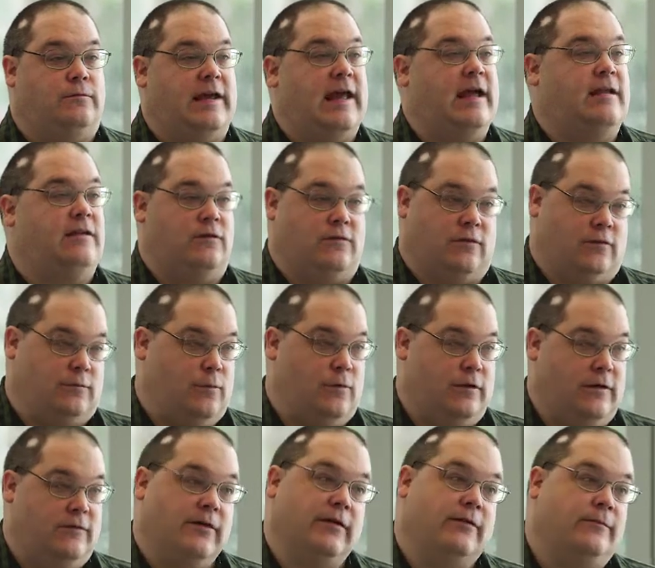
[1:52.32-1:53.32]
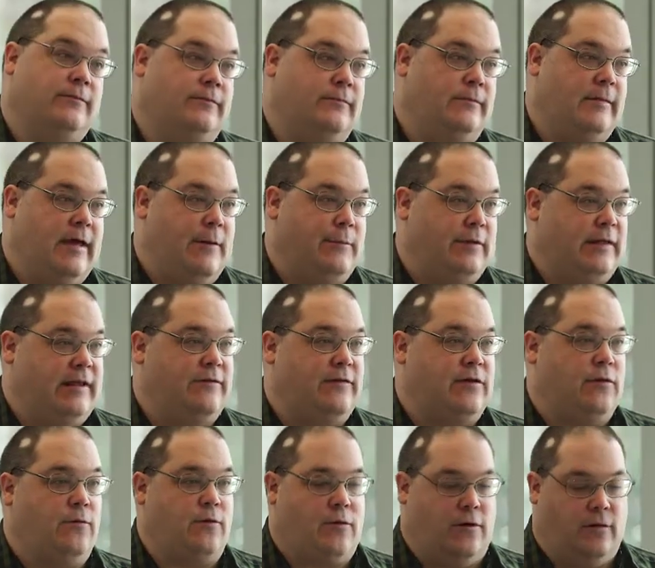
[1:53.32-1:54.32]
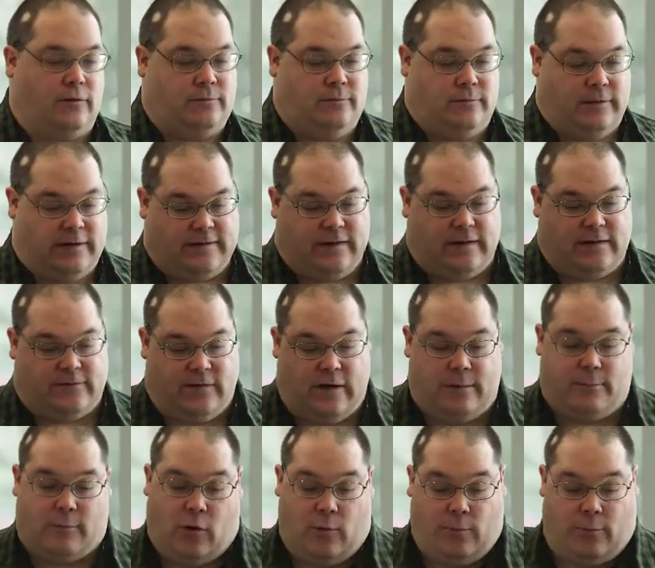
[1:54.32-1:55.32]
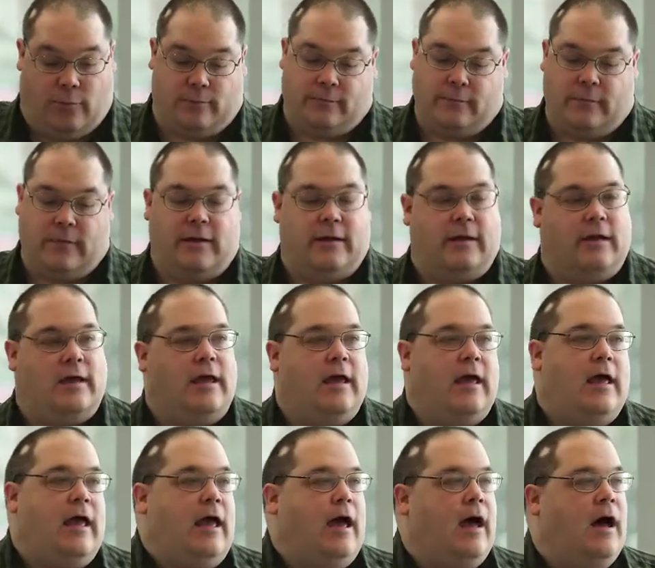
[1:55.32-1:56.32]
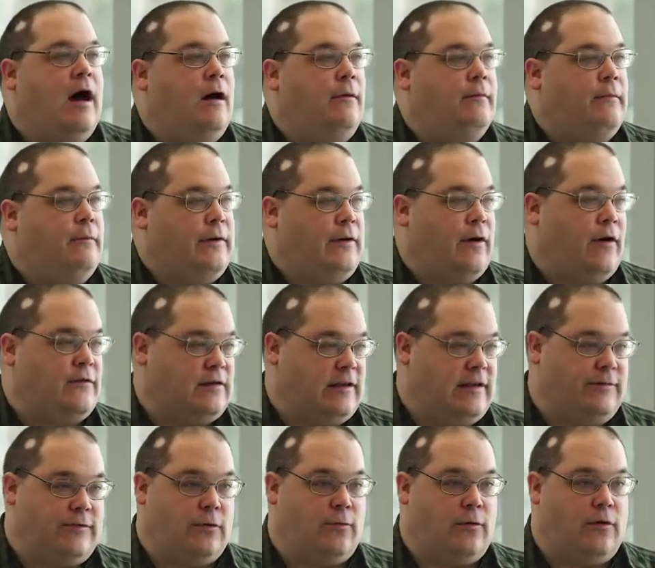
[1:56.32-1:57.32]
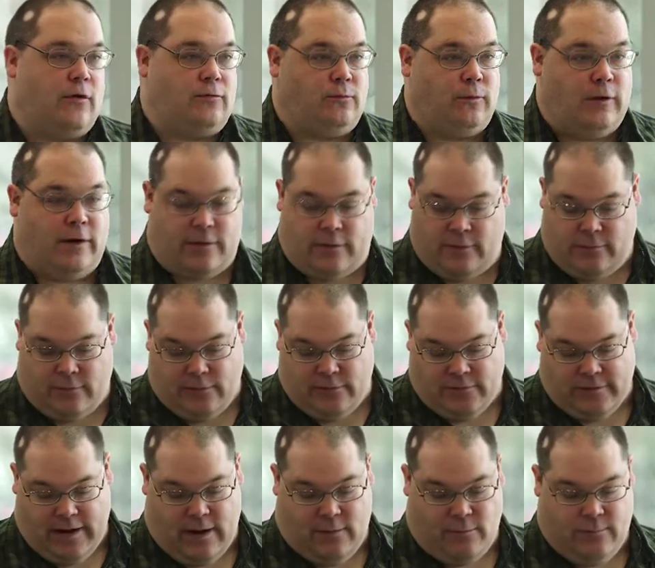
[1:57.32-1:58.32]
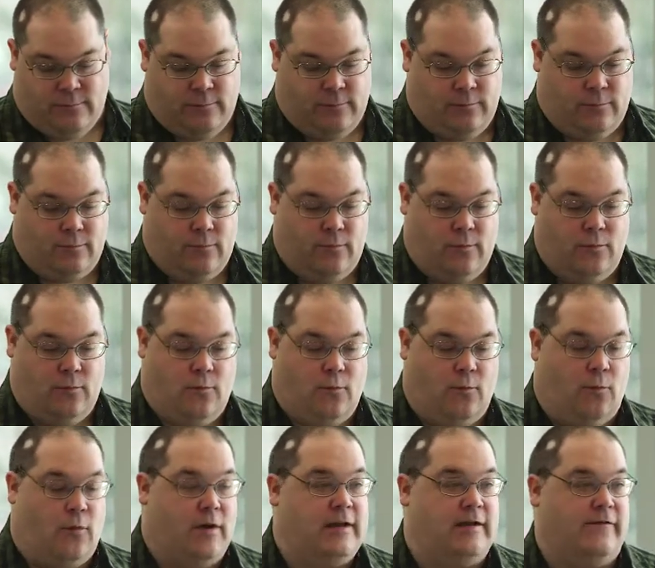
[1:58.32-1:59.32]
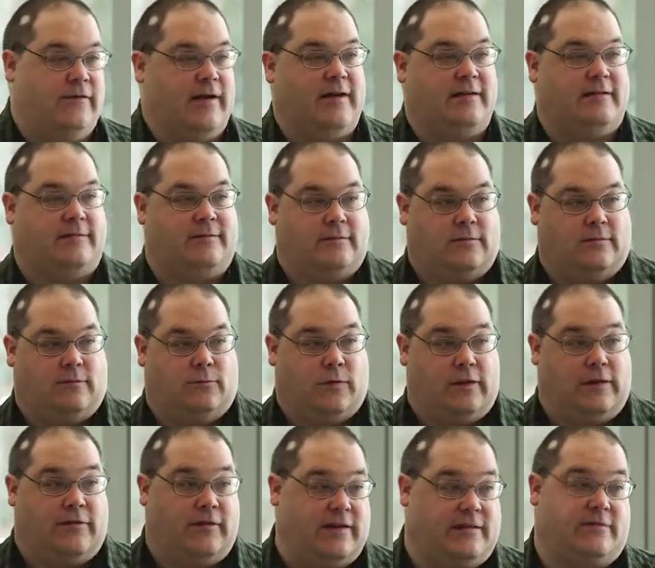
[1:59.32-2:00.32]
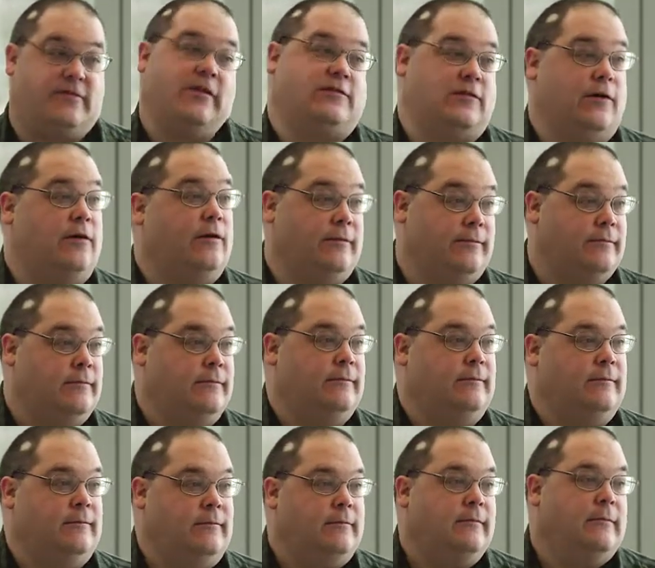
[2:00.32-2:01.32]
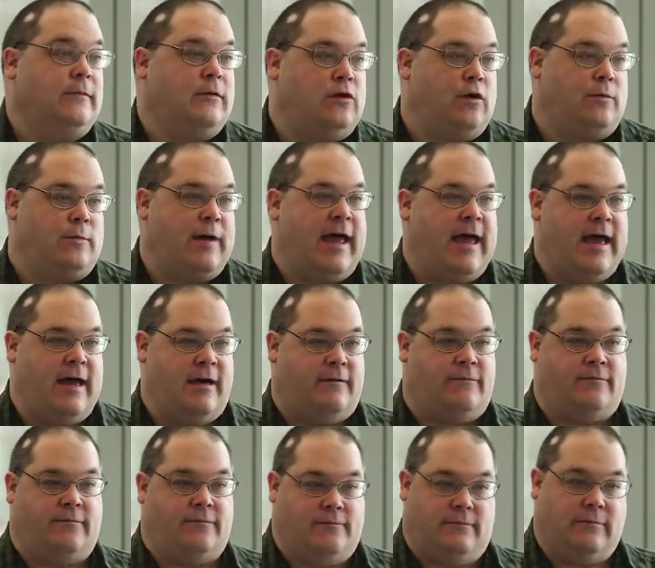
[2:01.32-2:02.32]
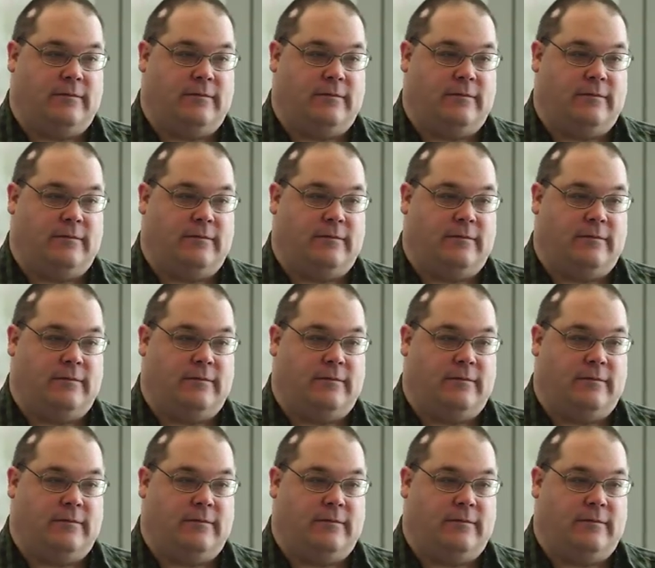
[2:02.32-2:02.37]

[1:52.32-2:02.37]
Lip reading: the end user's point of view. And we live in a world, like I said, it's very mobile. We also live in a world where there's not one device fits all. You may have